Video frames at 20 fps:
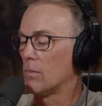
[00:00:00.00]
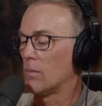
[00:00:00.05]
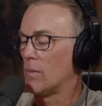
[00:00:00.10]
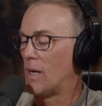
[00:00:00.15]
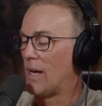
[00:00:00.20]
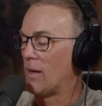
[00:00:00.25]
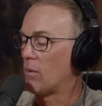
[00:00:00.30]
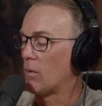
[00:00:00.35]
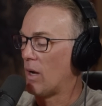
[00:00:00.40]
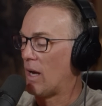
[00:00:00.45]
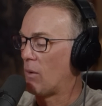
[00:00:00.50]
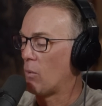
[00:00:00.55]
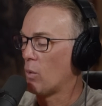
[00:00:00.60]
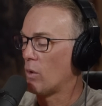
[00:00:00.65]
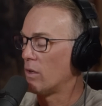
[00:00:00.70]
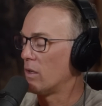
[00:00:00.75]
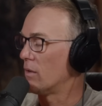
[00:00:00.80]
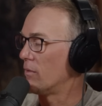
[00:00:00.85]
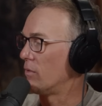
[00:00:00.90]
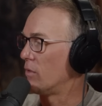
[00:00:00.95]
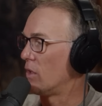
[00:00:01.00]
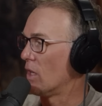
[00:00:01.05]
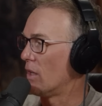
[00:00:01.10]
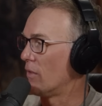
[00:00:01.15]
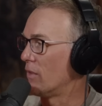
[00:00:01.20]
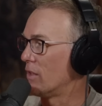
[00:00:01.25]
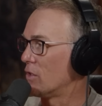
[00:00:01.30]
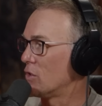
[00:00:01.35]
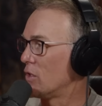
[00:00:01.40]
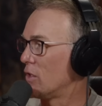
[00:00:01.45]
I wouldn't have
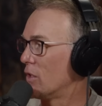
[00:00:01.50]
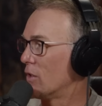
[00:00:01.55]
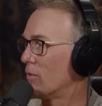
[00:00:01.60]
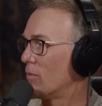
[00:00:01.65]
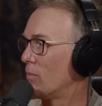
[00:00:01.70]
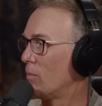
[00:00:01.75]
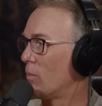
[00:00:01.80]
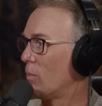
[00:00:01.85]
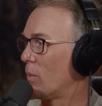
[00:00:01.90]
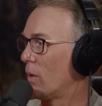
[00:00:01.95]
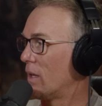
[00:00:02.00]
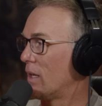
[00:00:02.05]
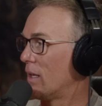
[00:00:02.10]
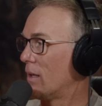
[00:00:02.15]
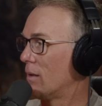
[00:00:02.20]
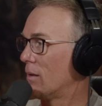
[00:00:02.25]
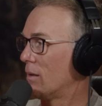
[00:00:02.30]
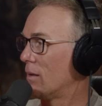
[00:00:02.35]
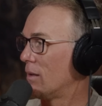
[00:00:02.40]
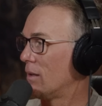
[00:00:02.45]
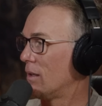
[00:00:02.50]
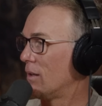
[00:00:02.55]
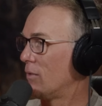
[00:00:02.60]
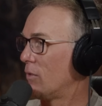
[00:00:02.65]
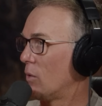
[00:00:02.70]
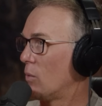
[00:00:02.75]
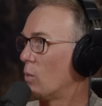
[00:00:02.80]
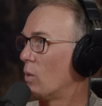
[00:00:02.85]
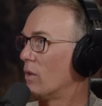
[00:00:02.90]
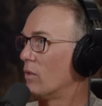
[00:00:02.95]
done this year,
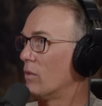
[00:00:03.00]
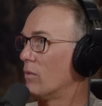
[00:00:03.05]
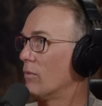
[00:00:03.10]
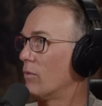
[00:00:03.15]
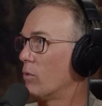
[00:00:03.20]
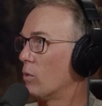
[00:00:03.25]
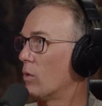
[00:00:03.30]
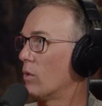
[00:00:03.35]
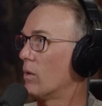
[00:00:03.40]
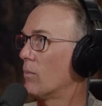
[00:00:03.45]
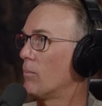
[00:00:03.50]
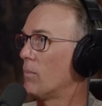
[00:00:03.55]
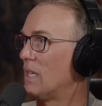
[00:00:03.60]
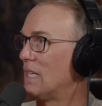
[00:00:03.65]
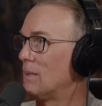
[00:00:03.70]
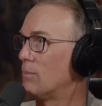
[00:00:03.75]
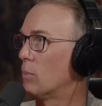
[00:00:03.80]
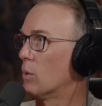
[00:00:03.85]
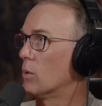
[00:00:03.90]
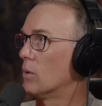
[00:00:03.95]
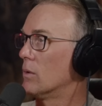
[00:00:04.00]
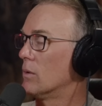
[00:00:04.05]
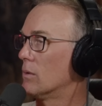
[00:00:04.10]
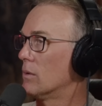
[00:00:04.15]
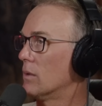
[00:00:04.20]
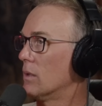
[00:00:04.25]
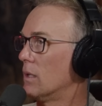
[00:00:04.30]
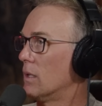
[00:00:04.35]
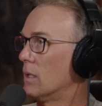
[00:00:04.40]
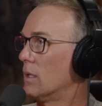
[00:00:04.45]
if it wasn't for the people,
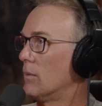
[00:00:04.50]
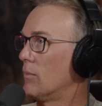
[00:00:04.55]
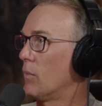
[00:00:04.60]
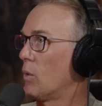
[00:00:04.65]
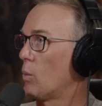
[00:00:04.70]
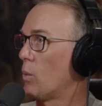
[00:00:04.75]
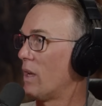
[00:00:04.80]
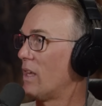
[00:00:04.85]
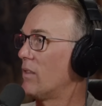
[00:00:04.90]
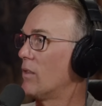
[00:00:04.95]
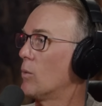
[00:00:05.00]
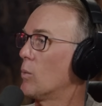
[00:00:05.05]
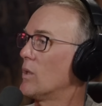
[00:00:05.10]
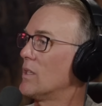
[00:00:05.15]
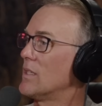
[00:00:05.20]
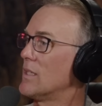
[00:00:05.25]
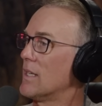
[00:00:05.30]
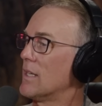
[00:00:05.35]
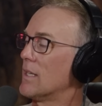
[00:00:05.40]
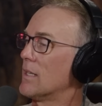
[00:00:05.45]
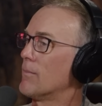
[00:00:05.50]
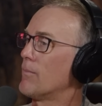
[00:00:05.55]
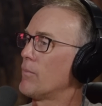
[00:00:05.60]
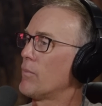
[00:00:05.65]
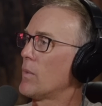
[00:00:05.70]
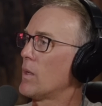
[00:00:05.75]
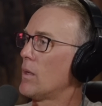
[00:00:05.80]
the way that we did it.